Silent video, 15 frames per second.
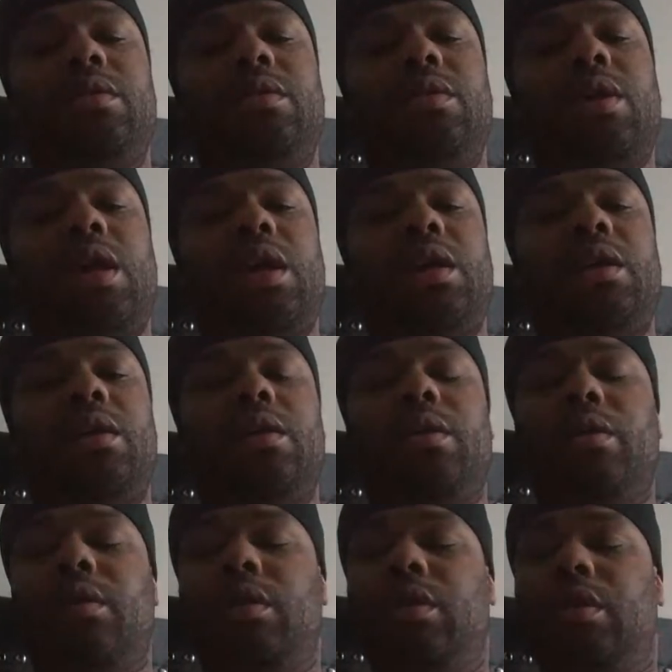Okay,
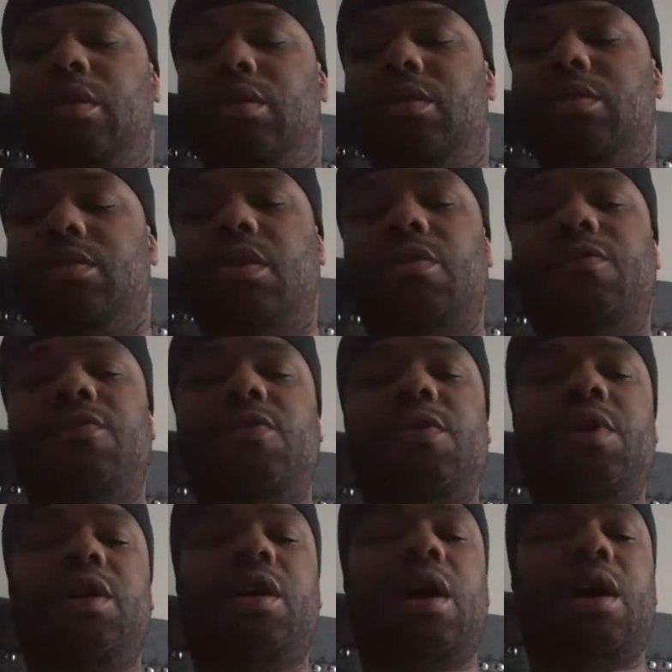so
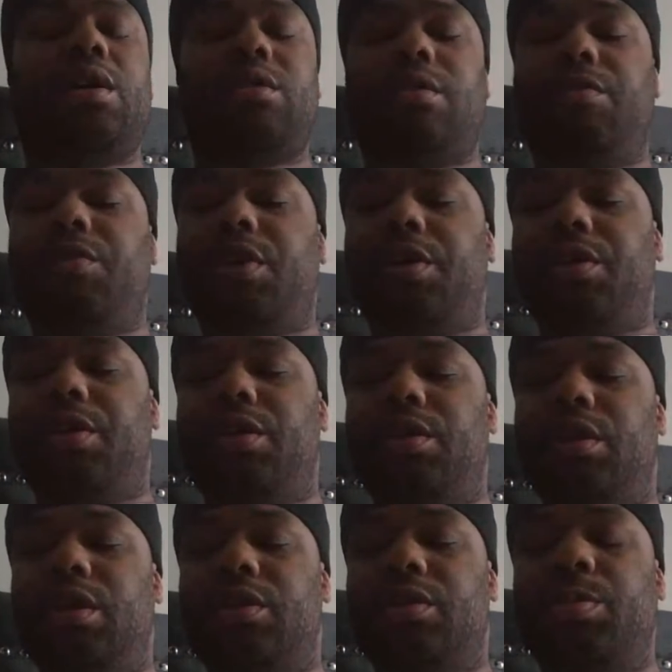foreign cars are very
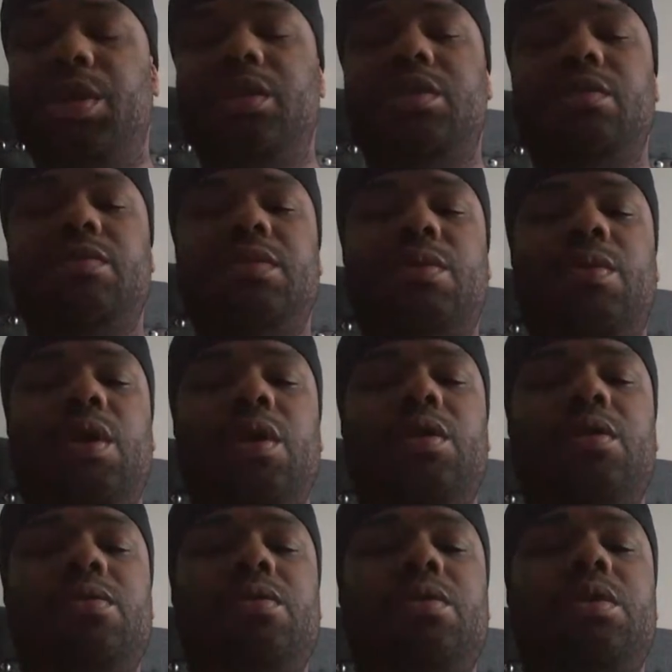expensive to work
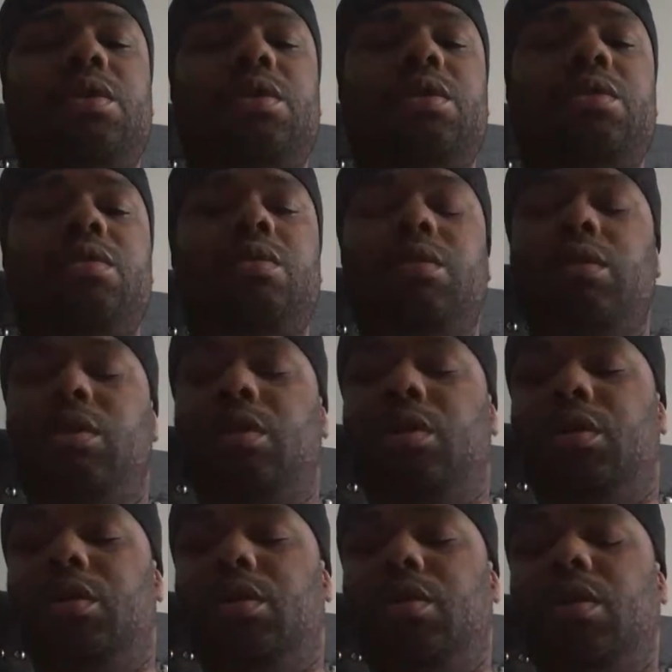on,
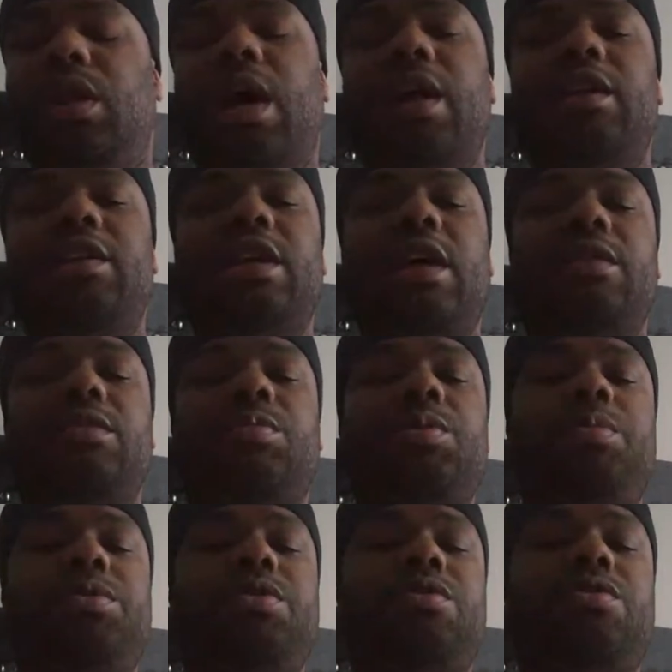and a lot of times
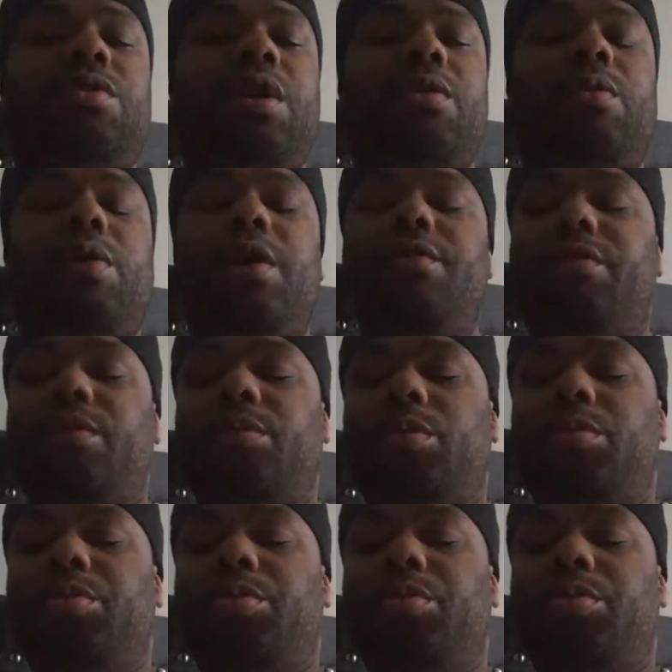people stray away from them.